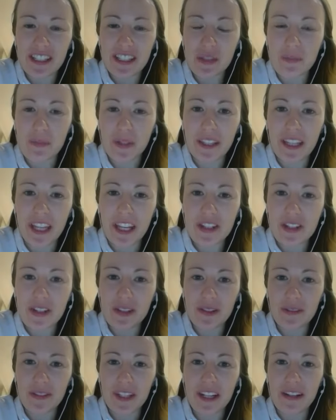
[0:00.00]

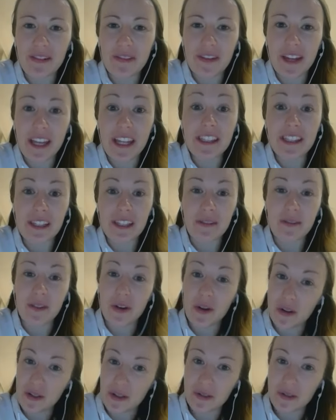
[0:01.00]
expectation of their fans and of
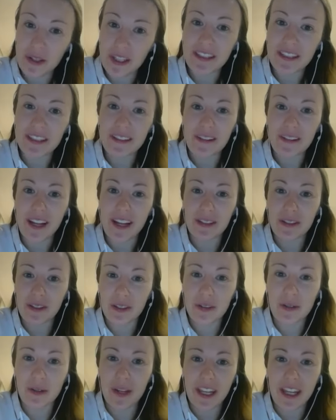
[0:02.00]
course to interact
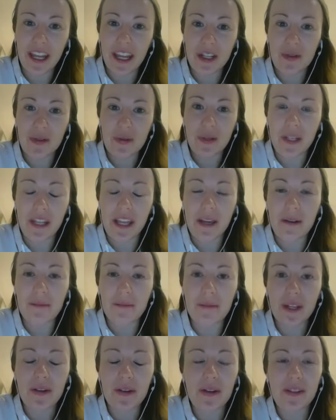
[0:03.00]
and to engage with
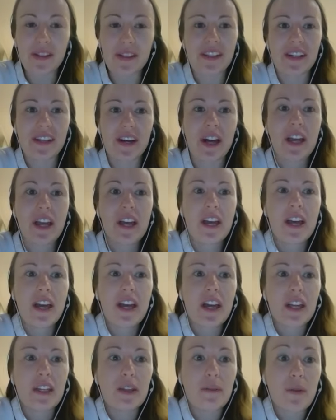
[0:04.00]
them, because
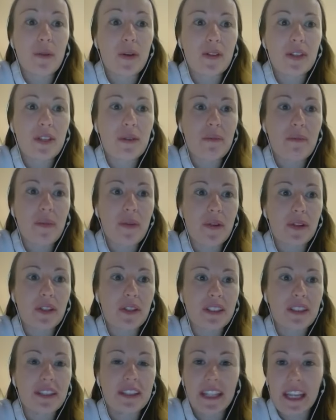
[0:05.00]
the most
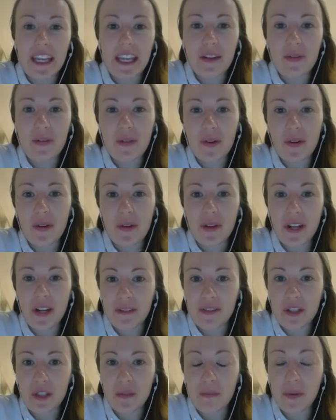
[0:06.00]
important thing for
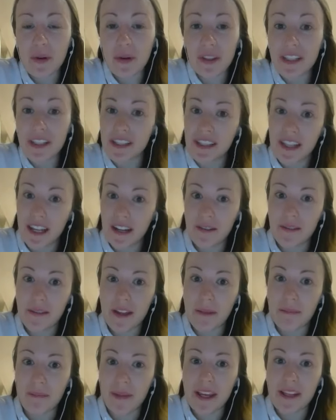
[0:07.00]
every sport is their
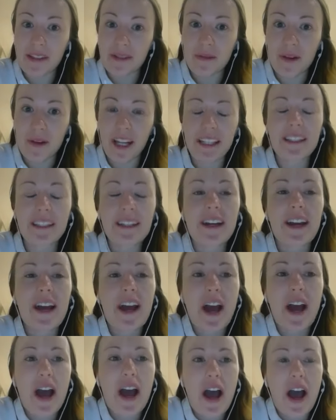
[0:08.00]
fan base, right?
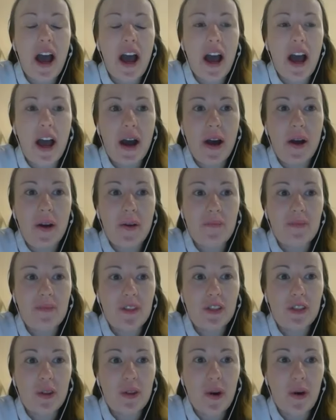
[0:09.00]

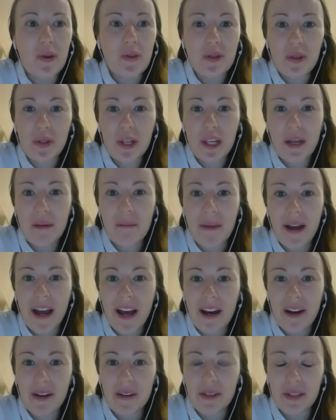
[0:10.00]
So talking
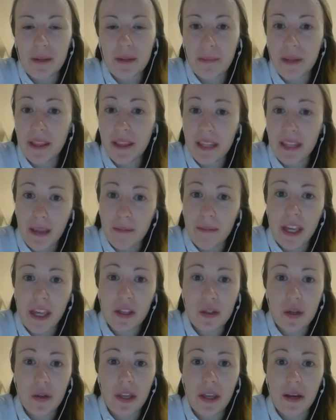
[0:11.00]
about a
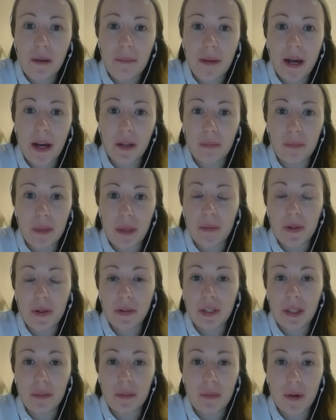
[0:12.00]
pandemic, talking about
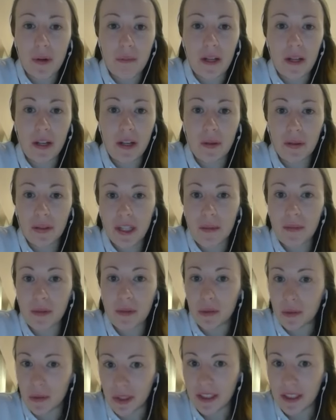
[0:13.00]
people that probably are not
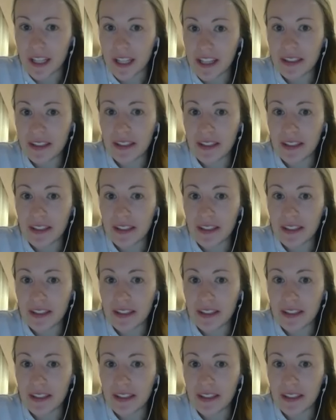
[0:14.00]
able to attend